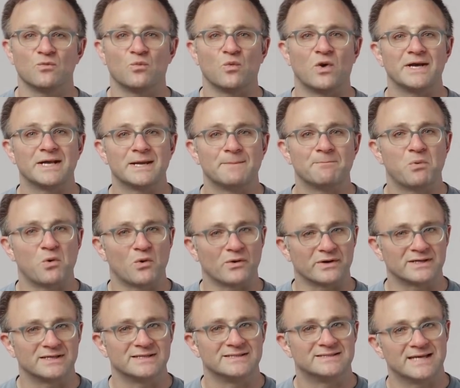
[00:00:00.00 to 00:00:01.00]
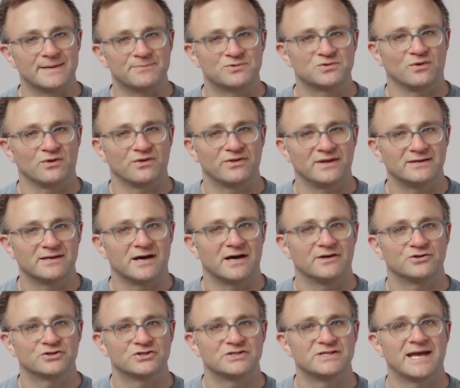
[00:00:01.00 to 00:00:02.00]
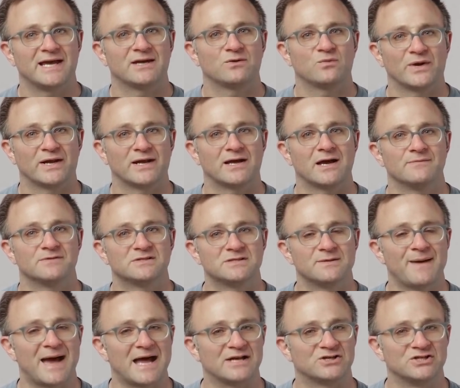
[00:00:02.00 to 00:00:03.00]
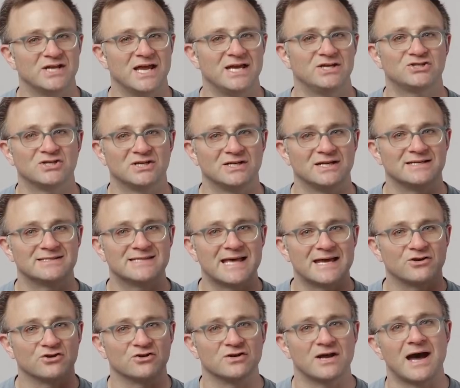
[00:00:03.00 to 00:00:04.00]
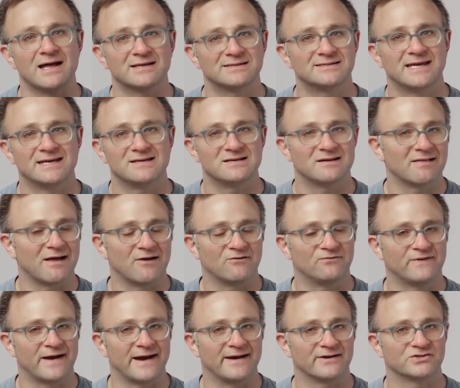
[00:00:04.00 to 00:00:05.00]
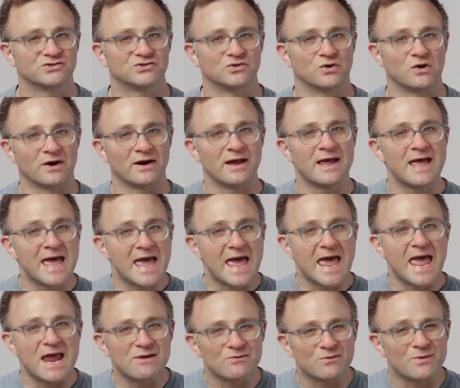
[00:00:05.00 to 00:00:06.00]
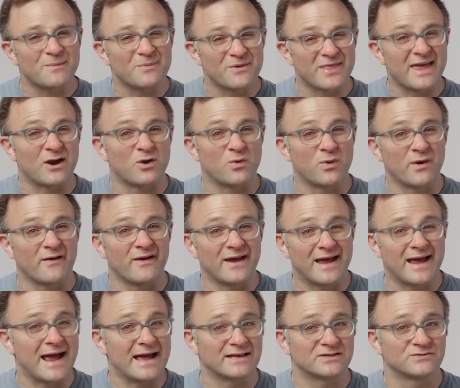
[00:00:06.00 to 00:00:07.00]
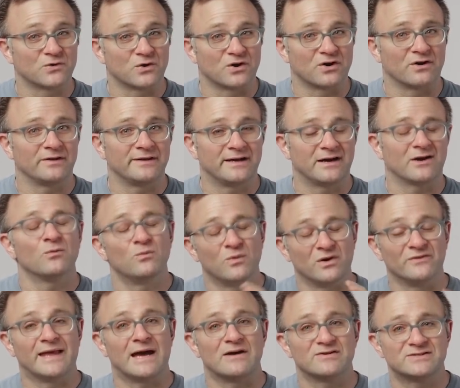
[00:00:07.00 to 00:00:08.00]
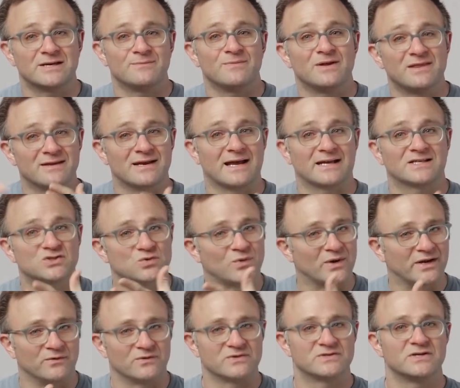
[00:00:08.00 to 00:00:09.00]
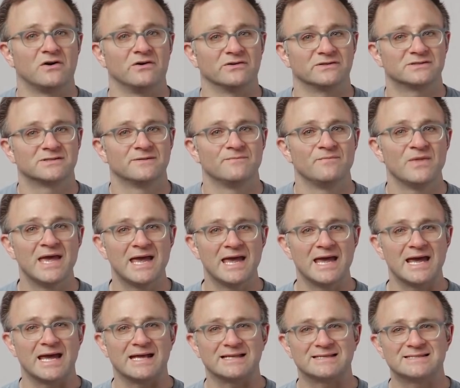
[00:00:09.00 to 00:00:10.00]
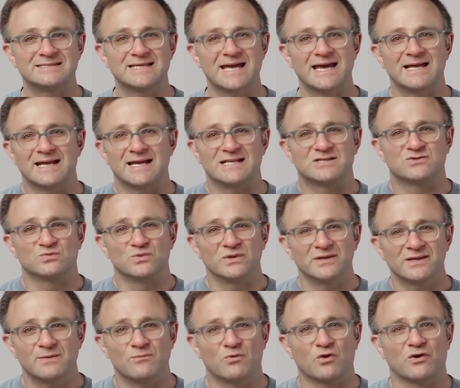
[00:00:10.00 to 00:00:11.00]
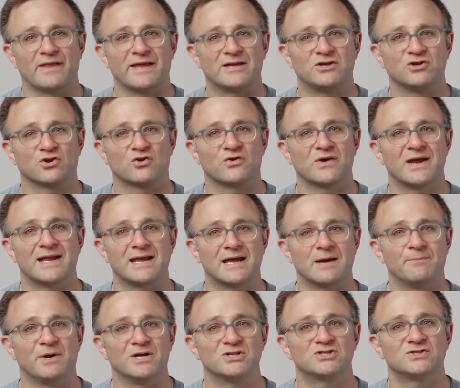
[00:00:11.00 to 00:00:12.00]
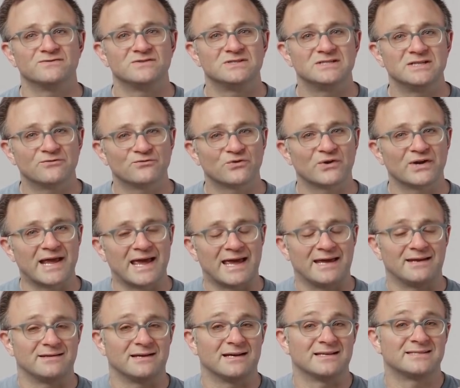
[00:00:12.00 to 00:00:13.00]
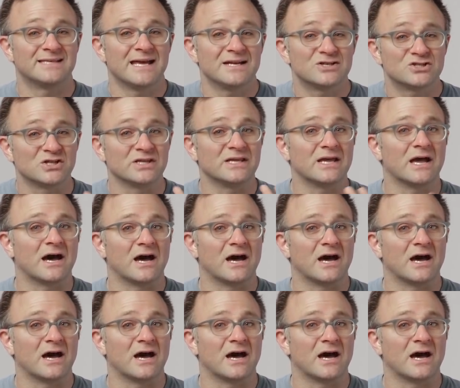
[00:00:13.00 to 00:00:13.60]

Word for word: the one important conceptual thing to understand when it comes to pagination is that you're not saying to Cloud Firestore, hey, remember that query I asked for earlier? Well, now send me the next 20 results. Instead, it's really more like you're creating a bunch of different and essentially